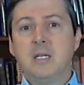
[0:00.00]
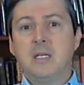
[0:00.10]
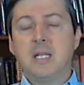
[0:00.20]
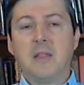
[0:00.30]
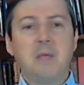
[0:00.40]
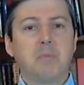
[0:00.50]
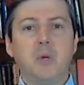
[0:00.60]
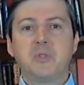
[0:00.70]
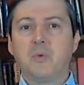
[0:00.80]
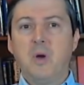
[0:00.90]
Now that
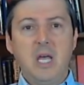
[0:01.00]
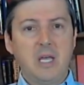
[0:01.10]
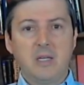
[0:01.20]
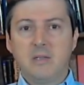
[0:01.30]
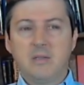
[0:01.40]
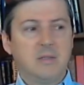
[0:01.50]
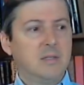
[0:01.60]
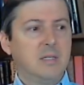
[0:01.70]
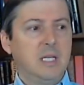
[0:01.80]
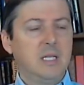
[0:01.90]
blows away
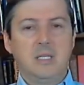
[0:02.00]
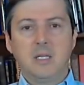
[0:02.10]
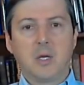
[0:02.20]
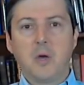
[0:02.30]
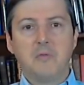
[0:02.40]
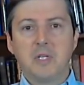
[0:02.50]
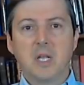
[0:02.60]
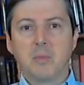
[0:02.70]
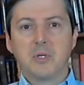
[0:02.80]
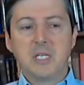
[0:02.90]
the COVID
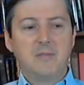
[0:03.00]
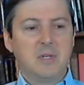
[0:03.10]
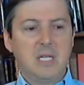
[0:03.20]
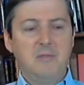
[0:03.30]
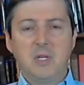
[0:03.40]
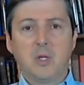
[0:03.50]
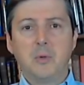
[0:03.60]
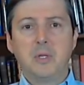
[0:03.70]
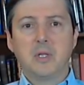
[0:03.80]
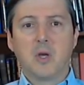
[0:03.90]
numbers, even
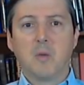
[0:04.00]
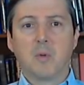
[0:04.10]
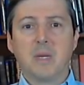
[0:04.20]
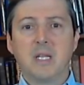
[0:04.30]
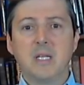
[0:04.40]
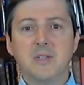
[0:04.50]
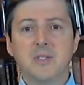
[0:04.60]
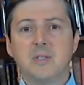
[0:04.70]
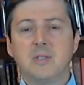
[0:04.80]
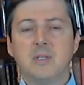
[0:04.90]
including the comorbidities.
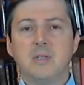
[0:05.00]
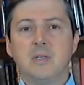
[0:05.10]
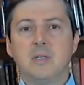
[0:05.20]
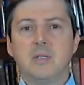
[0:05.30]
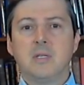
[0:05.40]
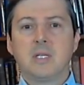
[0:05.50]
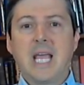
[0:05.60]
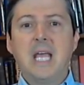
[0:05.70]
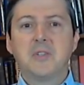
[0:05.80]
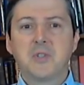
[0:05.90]

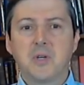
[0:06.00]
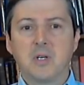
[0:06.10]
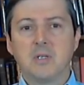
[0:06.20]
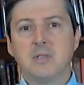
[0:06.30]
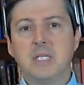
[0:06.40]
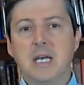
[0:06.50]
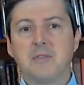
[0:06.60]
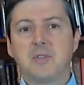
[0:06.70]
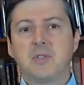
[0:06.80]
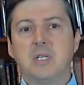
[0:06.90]
Cancer
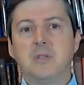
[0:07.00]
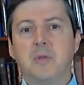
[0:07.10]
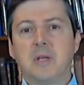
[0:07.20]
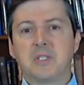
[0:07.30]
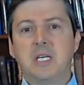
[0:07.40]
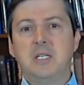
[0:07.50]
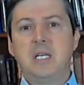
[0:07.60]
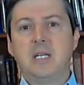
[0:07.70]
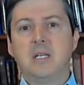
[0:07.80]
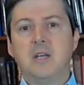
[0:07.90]
deaths in
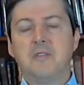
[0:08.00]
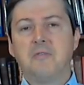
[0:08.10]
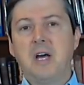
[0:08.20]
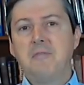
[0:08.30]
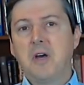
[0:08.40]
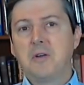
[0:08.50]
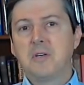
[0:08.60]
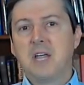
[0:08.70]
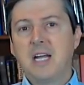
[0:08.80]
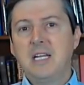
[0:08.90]
2018,
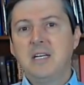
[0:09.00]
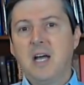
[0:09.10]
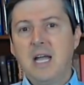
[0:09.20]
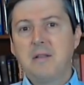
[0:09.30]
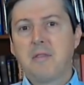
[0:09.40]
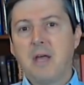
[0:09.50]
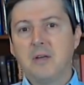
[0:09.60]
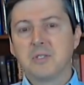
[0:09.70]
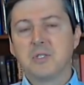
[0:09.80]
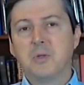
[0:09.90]

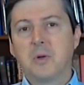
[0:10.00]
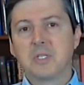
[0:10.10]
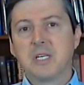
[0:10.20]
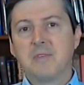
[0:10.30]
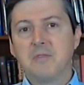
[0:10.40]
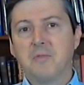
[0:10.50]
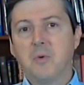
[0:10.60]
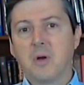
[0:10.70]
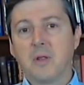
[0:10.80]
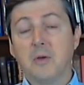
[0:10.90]

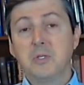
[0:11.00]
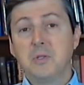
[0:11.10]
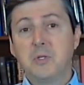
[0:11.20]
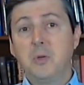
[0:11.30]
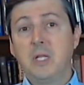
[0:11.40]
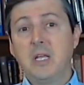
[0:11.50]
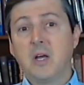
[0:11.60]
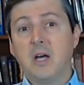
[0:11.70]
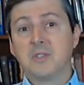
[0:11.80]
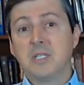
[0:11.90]
599,274. Those are the two leading
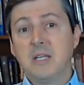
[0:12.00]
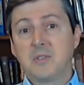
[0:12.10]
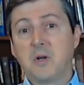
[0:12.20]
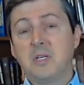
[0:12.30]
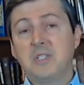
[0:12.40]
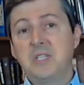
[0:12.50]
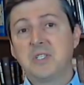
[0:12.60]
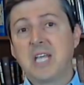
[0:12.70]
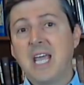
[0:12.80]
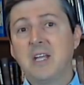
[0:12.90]
causes of deaths, heart disease
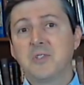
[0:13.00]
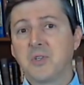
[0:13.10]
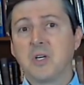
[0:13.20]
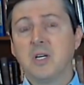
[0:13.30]
and cancer.